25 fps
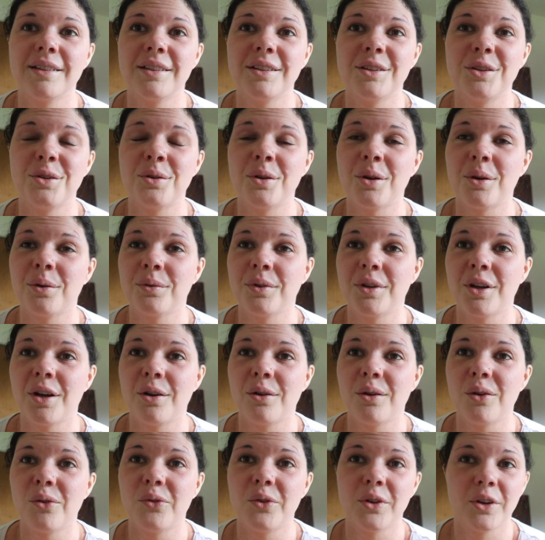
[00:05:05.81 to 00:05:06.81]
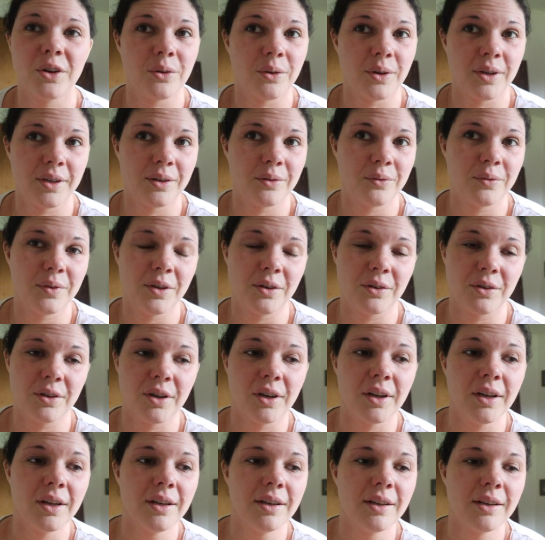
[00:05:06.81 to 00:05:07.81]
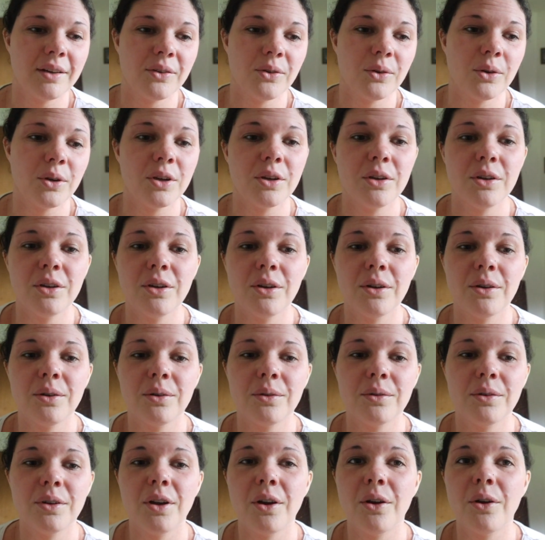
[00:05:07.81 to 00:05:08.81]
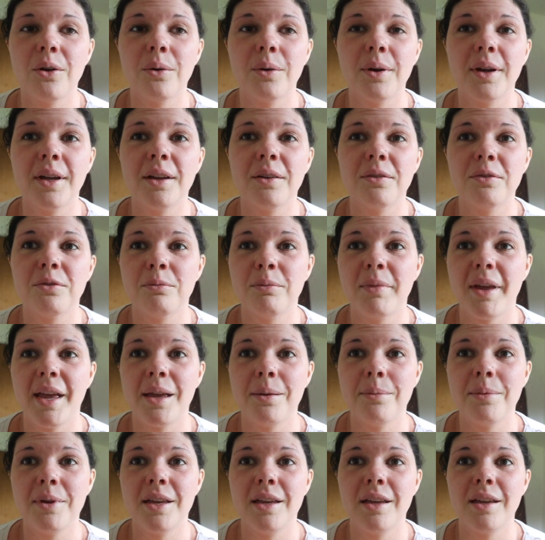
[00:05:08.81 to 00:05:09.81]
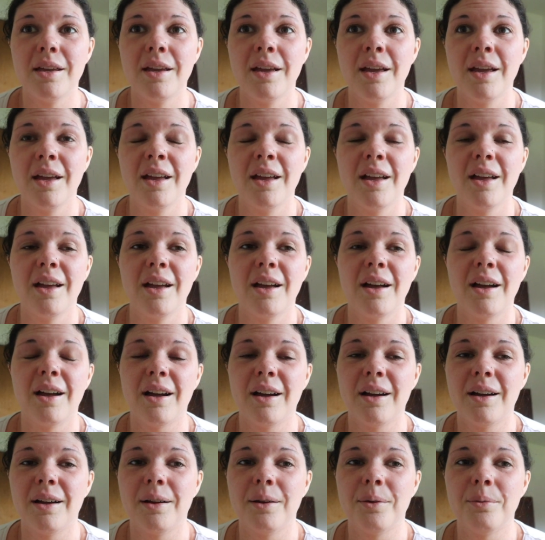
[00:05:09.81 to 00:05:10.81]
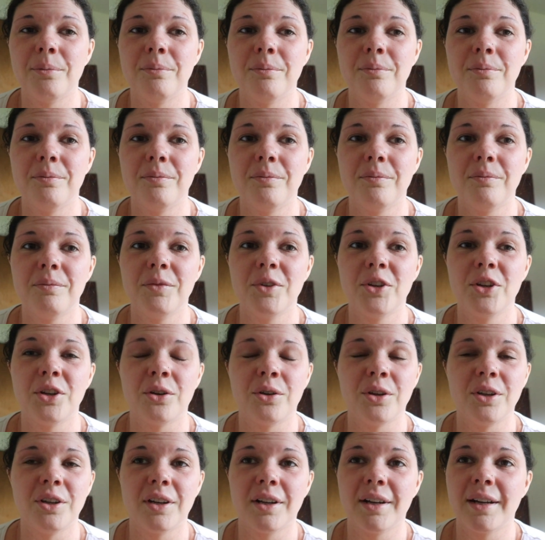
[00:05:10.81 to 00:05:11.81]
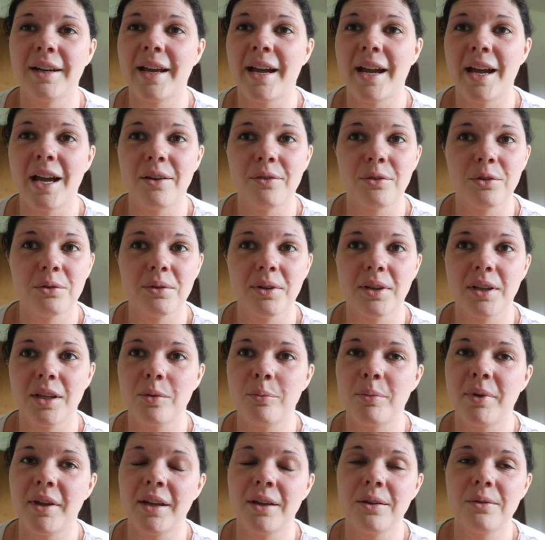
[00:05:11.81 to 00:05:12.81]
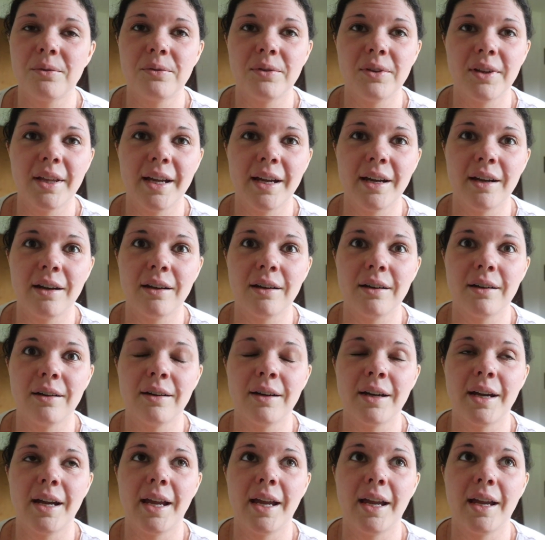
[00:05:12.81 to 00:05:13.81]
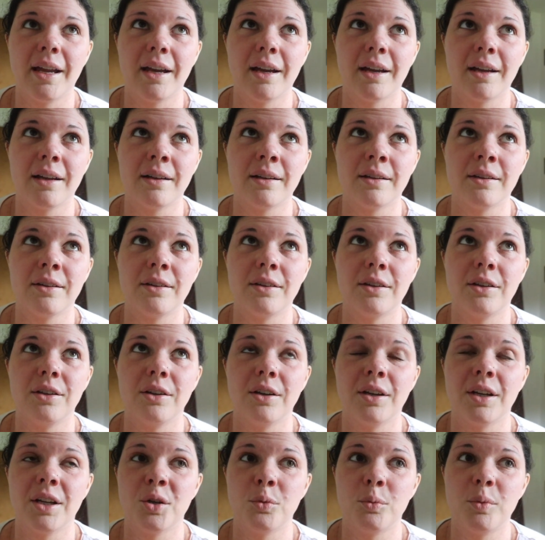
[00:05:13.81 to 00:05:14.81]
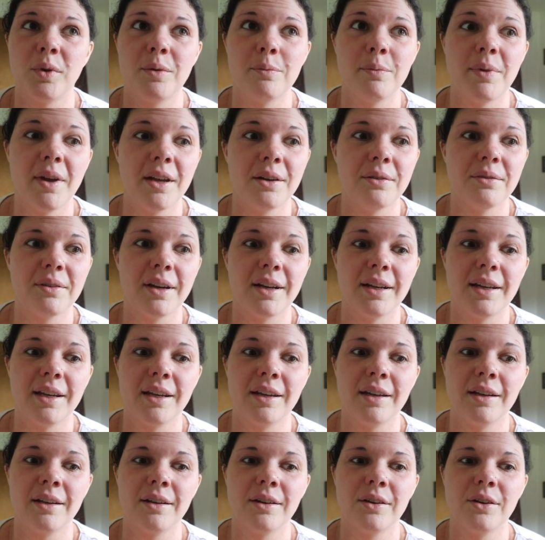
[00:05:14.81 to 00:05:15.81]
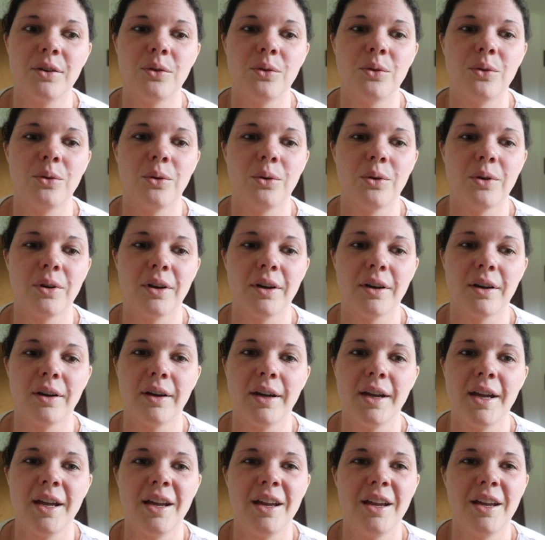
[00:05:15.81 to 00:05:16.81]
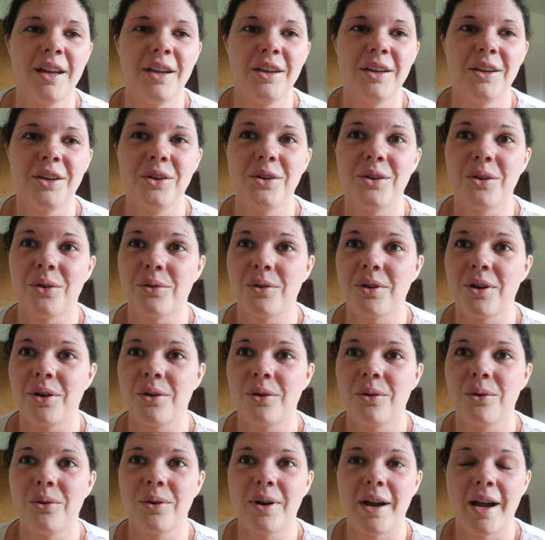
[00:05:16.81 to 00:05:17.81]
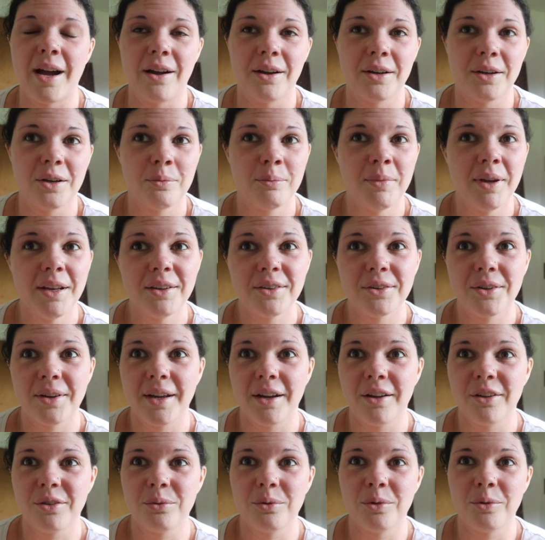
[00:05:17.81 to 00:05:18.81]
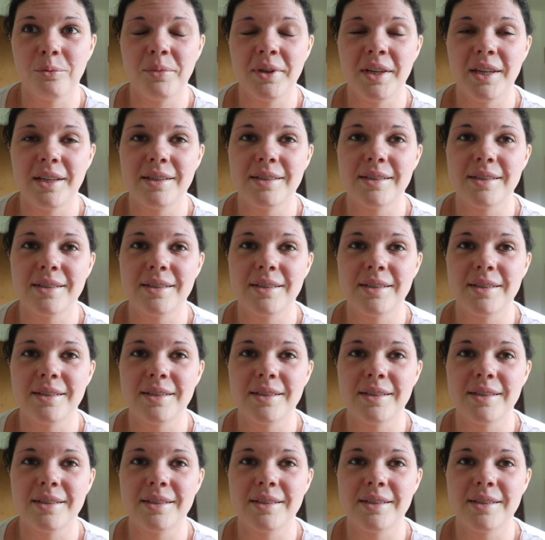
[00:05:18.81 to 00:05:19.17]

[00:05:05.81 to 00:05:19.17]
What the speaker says: You don't know if you're going to feel good, or you don't know if maybe you know, you're gonna have a really big flare and you're gonna be bedridden, or you don't know how your mental health will be.